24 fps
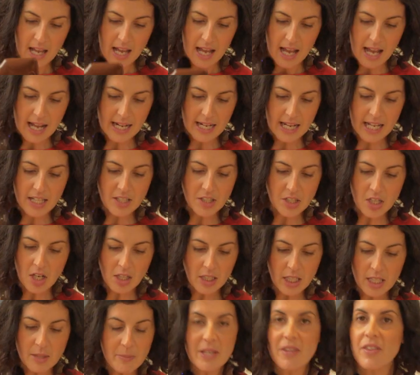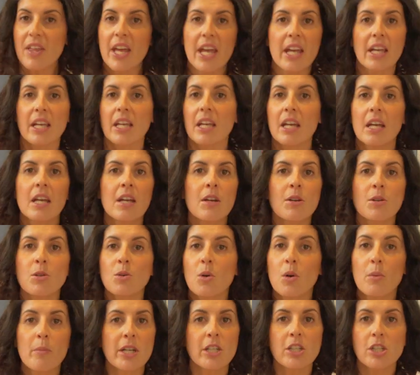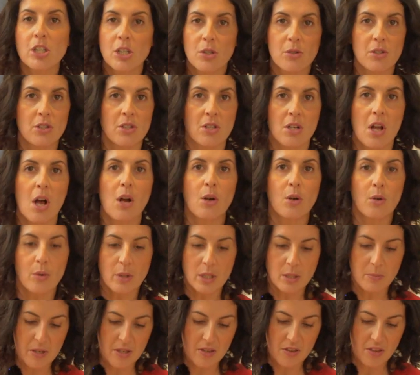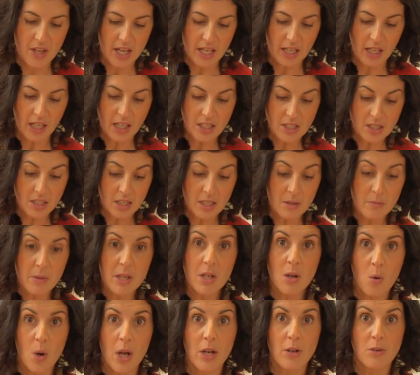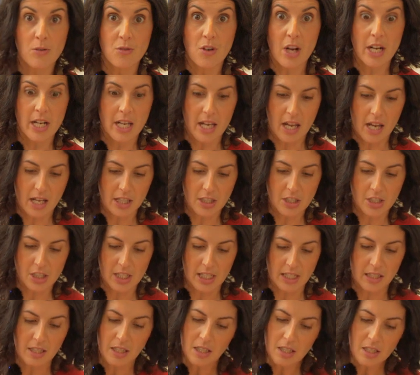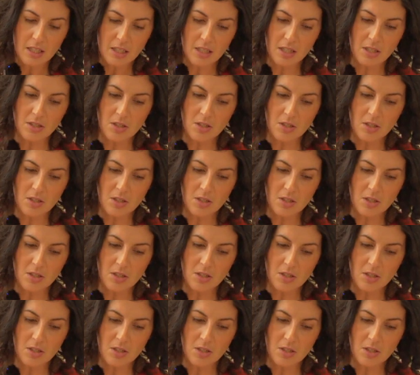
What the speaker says: And it's not going to be thick. Your mixture is not going to be thick. It's going to be quite runny actually. Not